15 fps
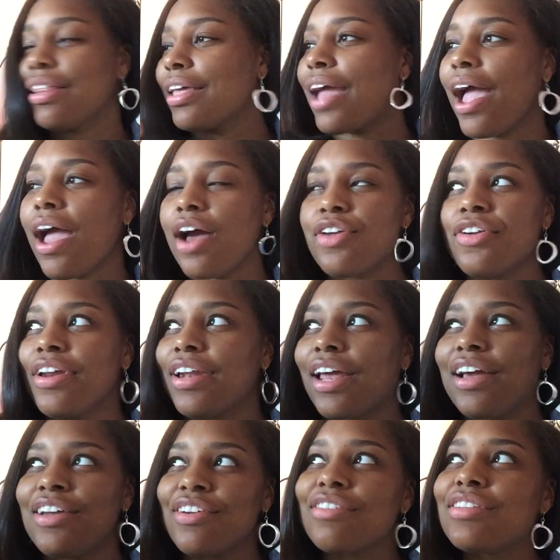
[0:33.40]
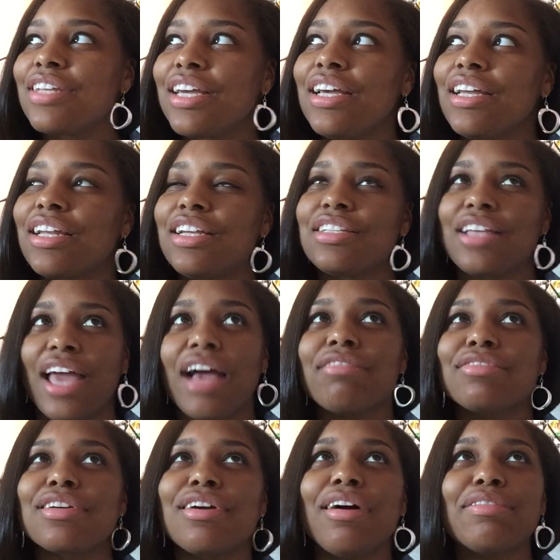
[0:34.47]
I understand because they
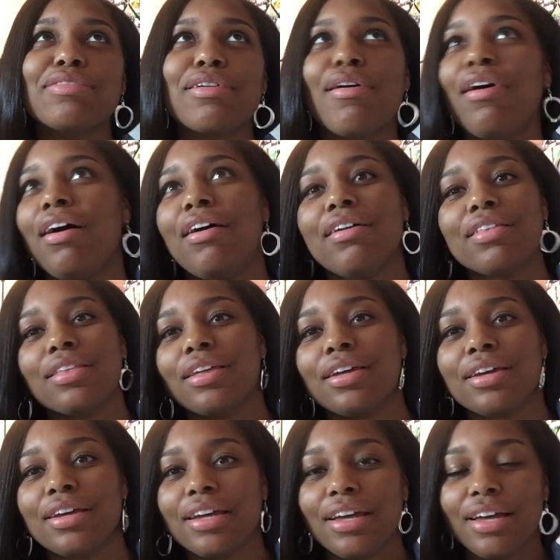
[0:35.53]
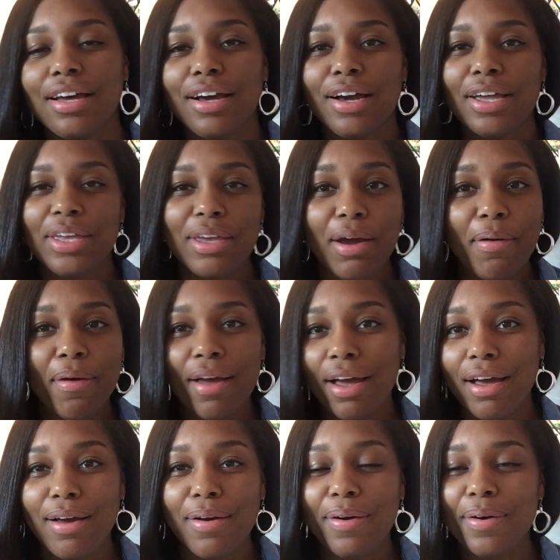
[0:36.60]
have to go after all the
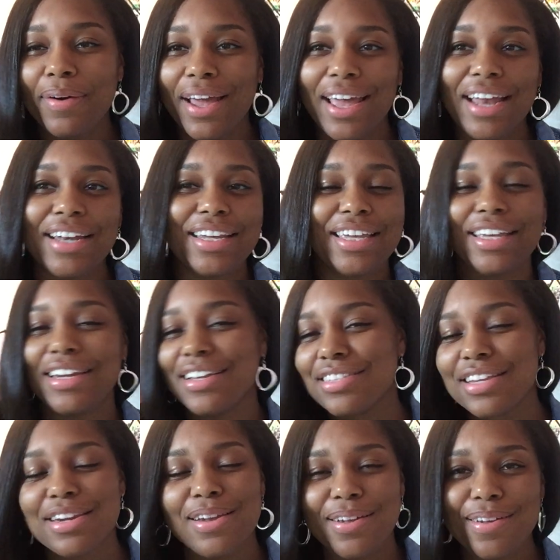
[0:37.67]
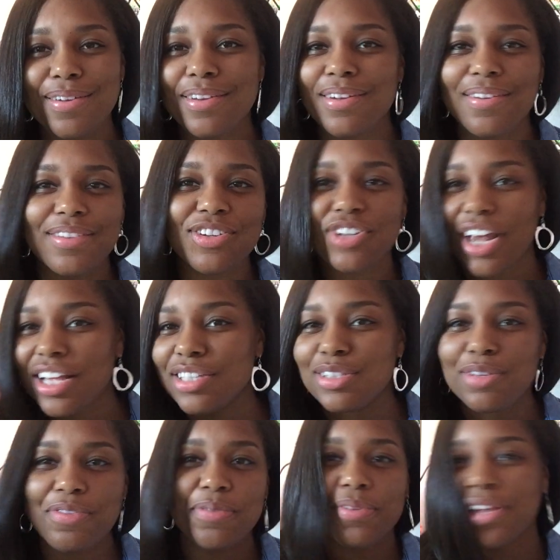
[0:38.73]
Yonko, and he doesn't know, the Shanks
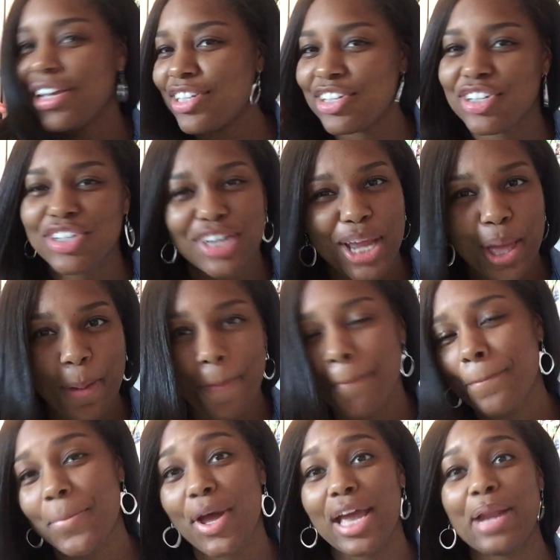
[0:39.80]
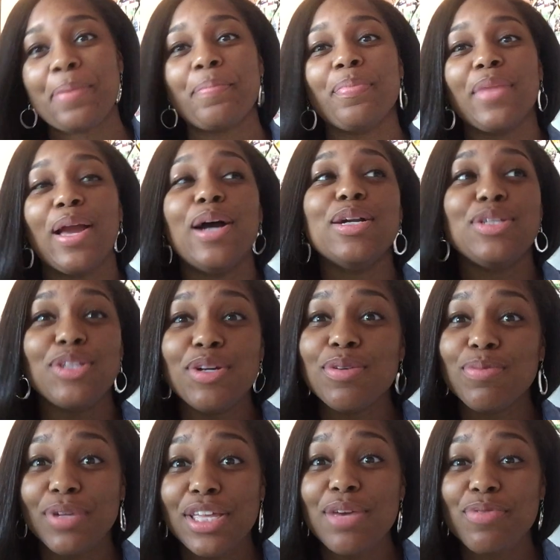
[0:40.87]
Luffy relationship. But
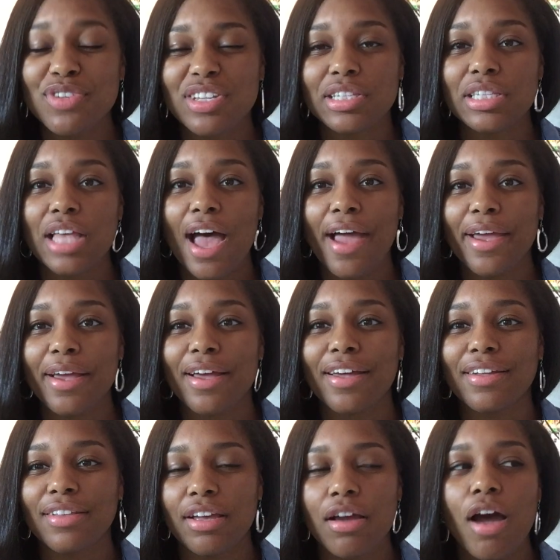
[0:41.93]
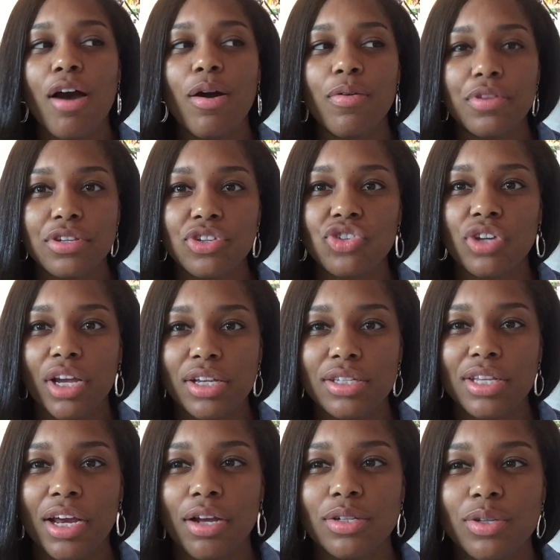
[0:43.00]
dude really was just oh, this is
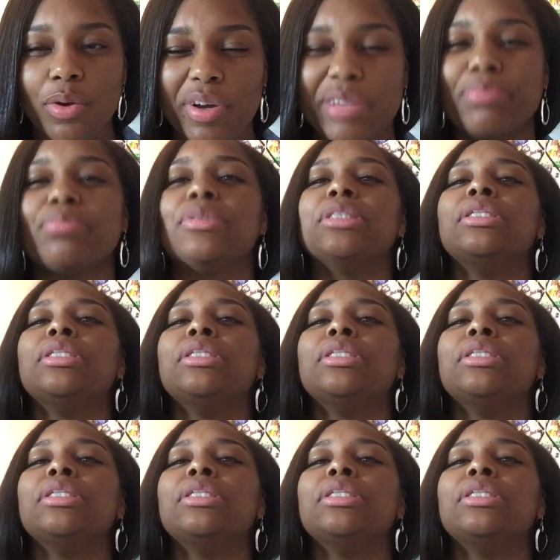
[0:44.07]
Shanks territory.